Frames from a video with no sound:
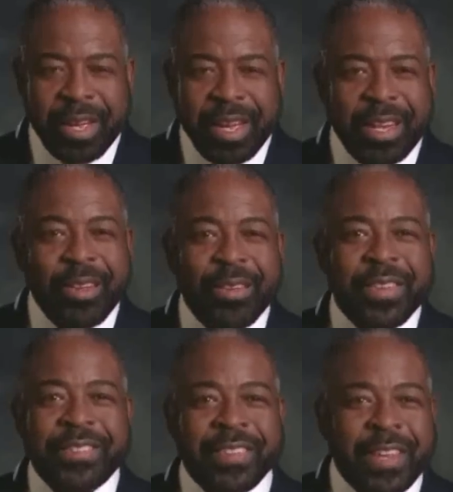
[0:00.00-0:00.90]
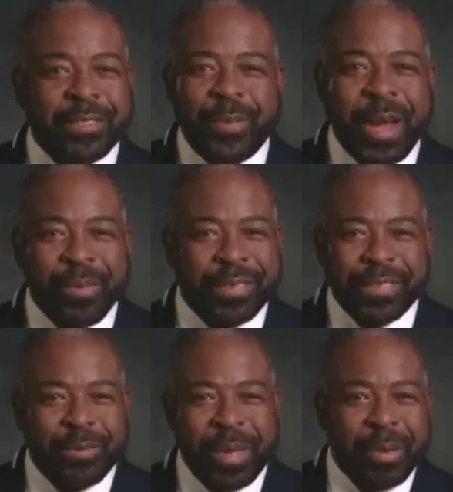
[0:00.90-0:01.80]
Hello, this is Les Brown,
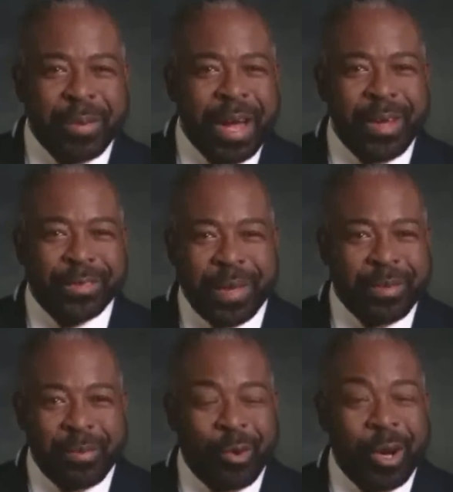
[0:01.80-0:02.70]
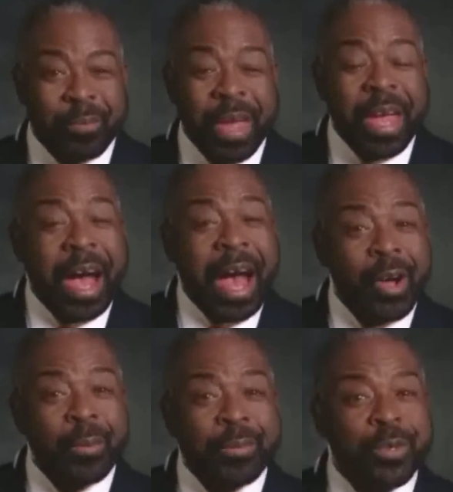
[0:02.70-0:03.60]
Mrs. Mamie Brown's baby boy. I
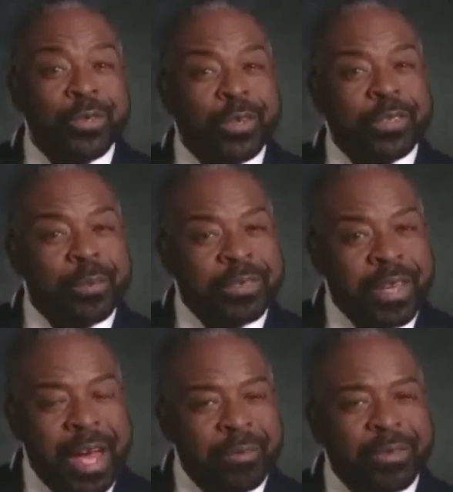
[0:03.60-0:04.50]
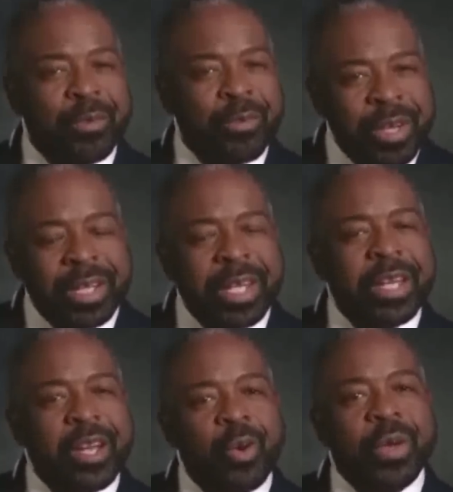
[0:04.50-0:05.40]
hope you took some time to really
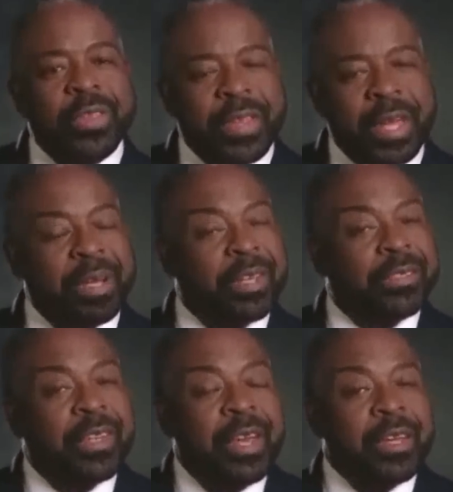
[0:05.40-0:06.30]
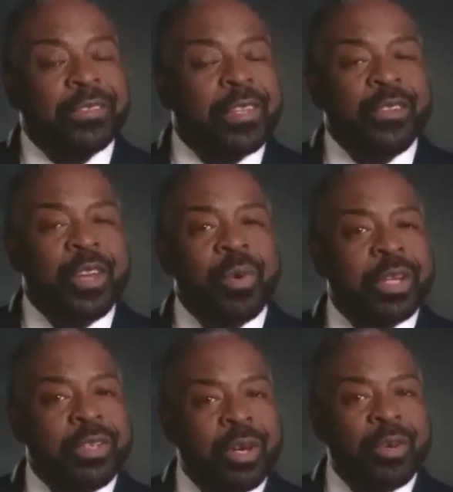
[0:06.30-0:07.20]
go within because, see, no
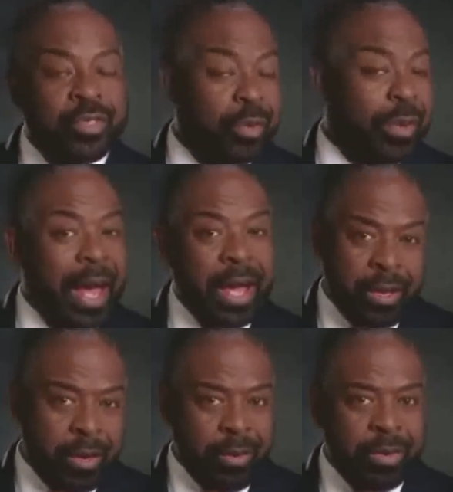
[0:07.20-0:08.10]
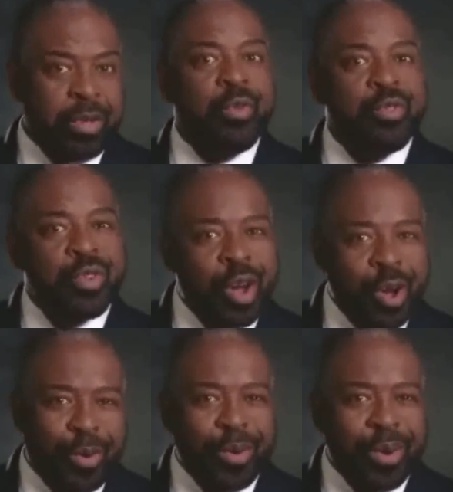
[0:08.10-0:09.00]
one knows you like you. You
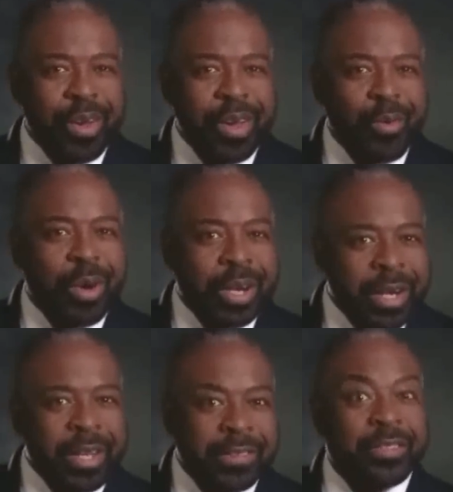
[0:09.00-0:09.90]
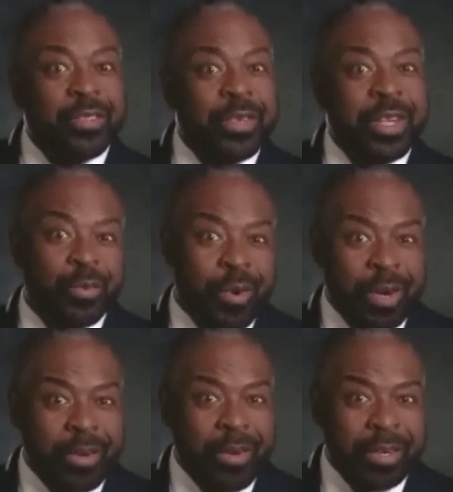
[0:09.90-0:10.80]
know what it is that you need to
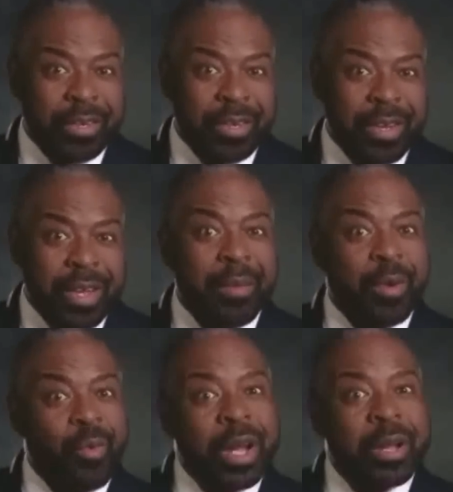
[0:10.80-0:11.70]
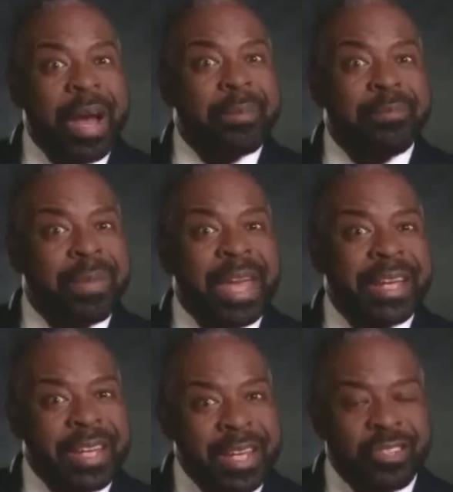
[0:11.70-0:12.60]
work on. I mean, one of my
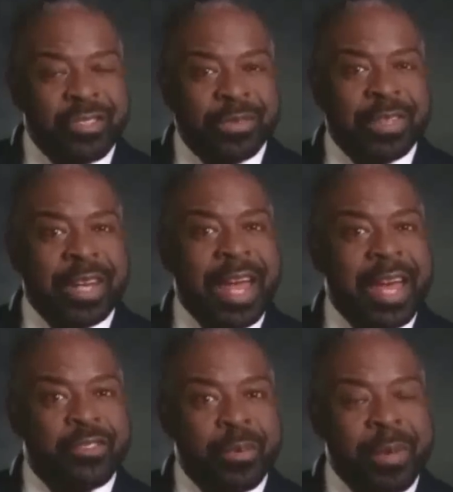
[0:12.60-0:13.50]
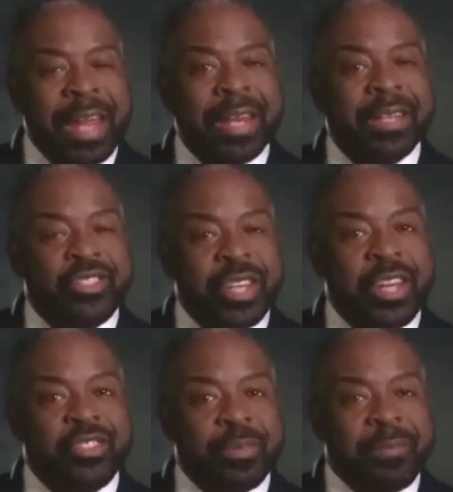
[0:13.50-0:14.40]
main issues that I had to dramatically
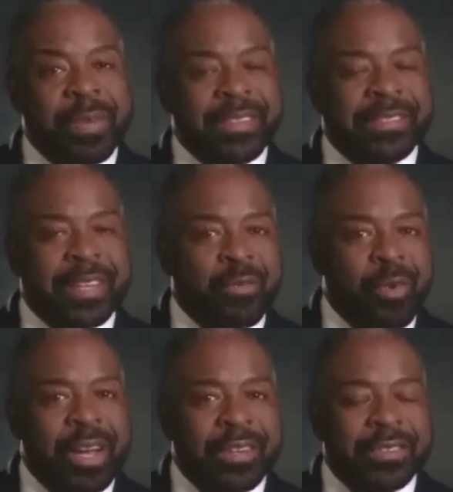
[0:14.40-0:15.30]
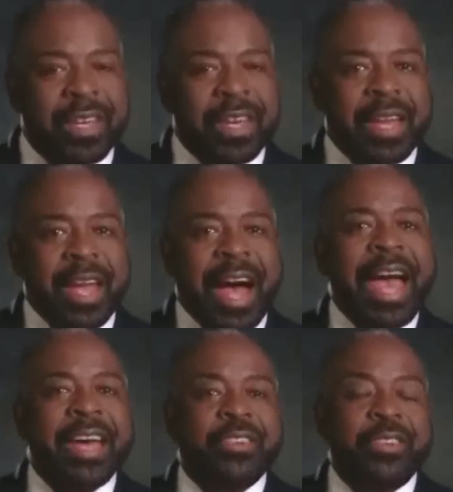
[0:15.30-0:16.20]
change about myself was
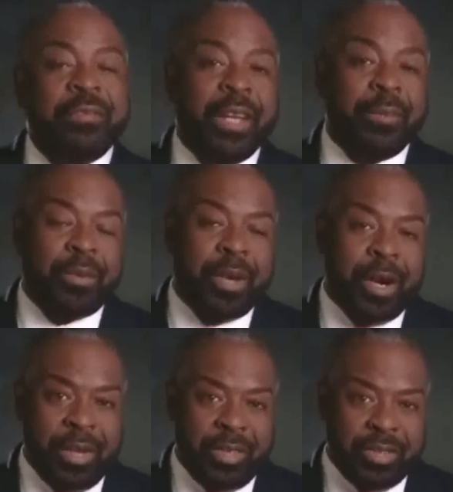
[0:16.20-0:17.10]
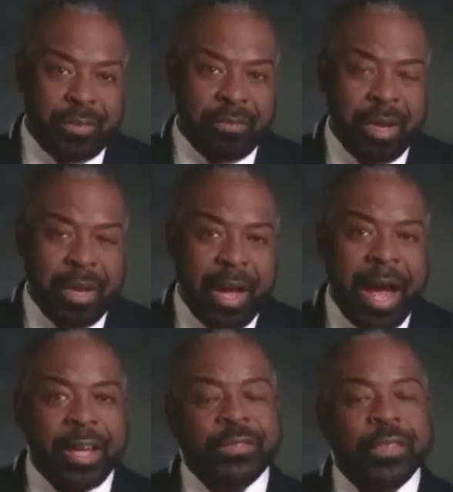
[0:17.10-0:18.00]
I had to develop courage.
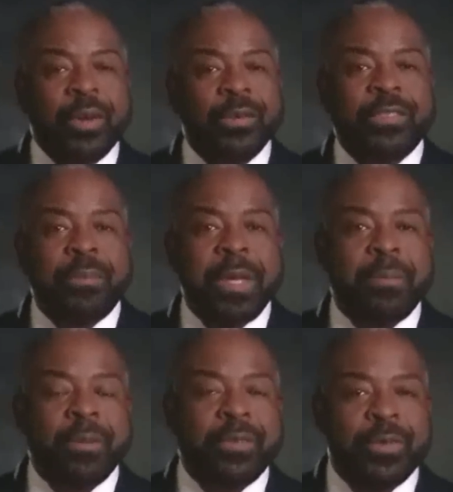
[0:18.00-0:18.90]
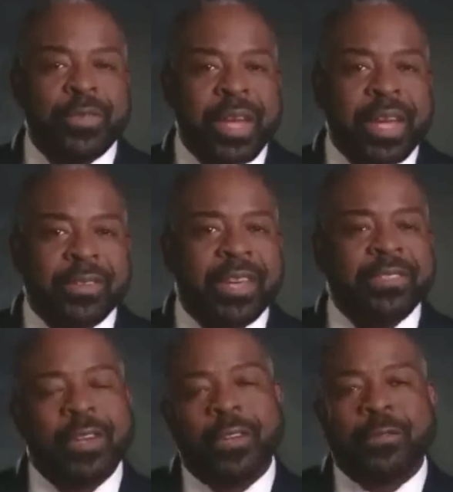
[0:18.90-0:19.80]
I used to go see people do things. I
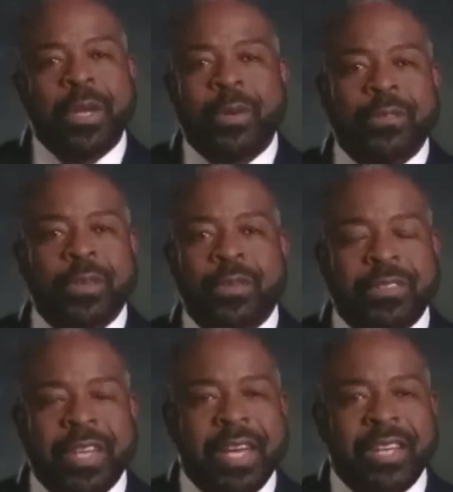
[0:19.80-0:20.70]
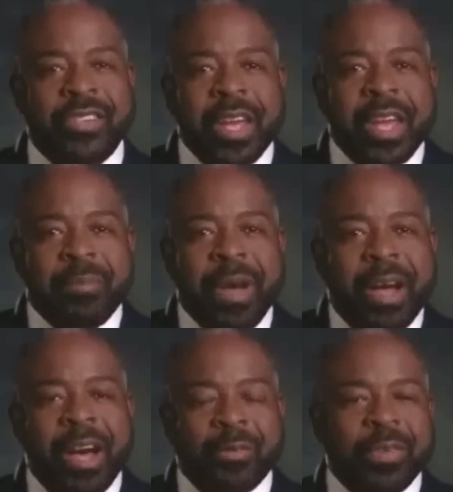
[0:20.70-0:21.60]
saw speakers on stage. My
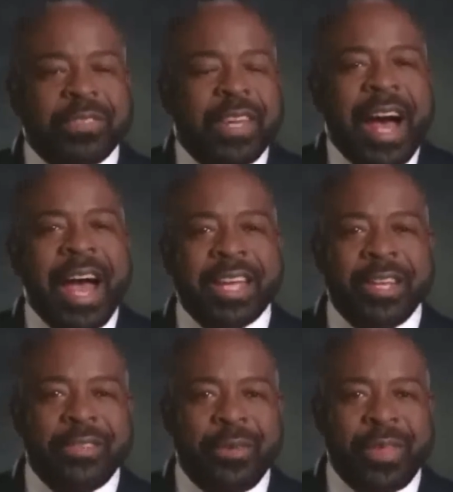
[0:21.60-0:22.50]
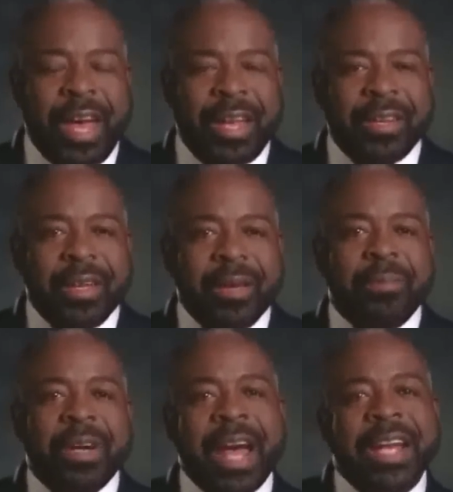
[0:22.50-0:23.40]
heart would say, I can do that.
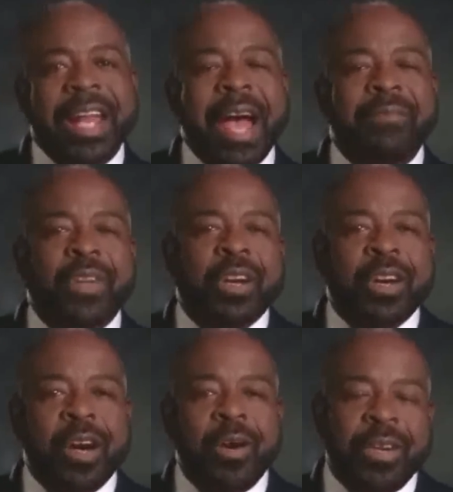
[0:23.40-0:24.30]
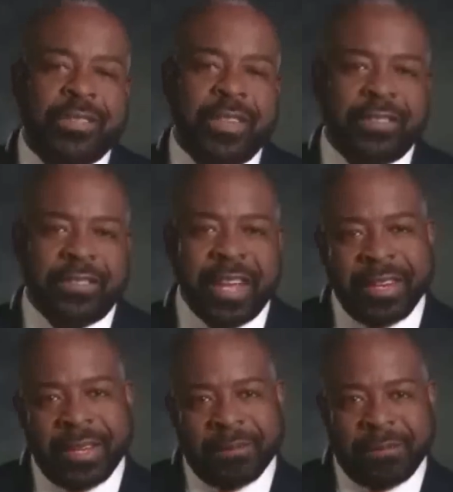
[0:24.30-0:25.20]
But I didn't have the courage to
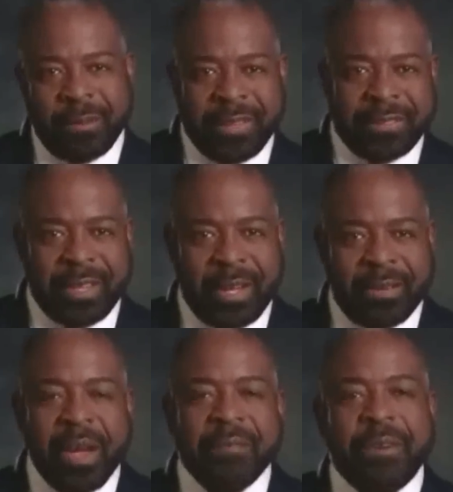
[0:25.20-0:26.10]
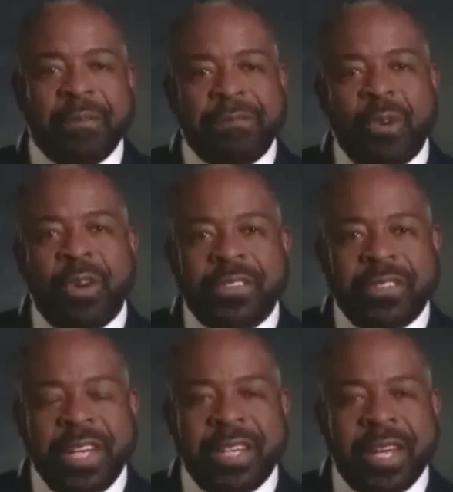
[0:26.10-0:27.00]
stand up for myself. For
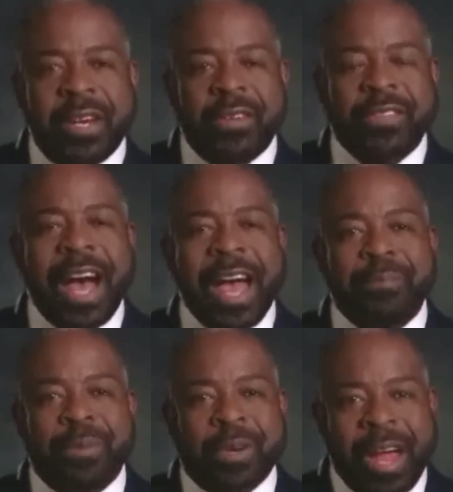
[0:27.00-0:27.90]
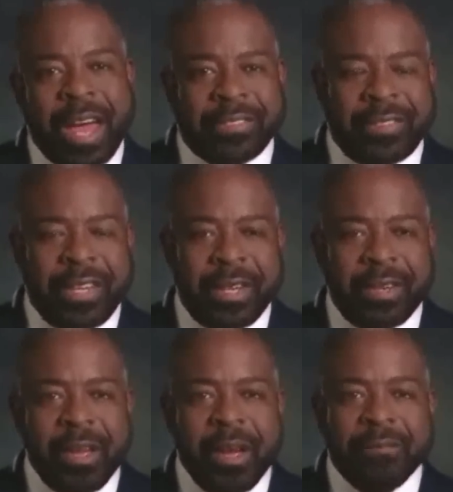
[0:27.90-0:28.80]
14 years, I
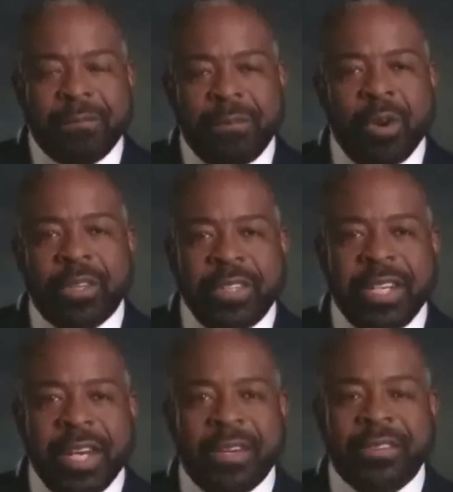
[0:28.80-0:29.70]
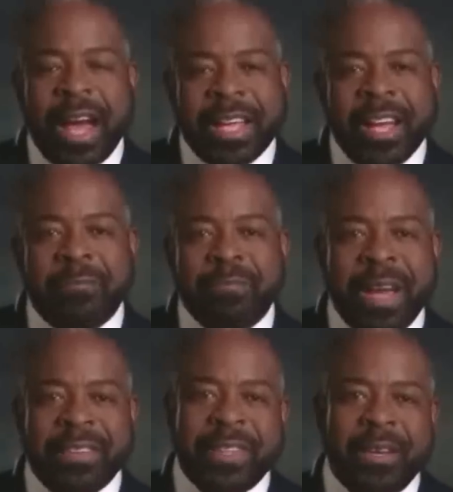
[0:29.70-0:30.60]
procrastinated. For 14 years, I kept
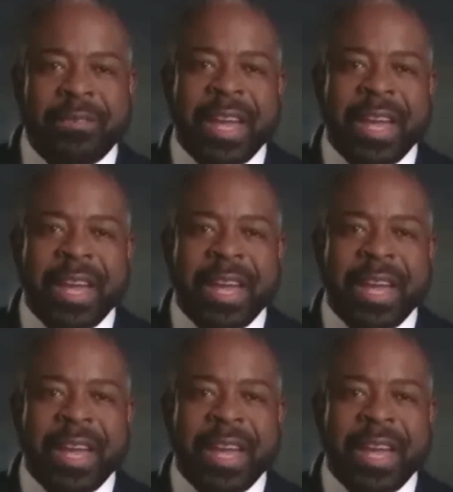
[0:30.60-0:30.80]
myself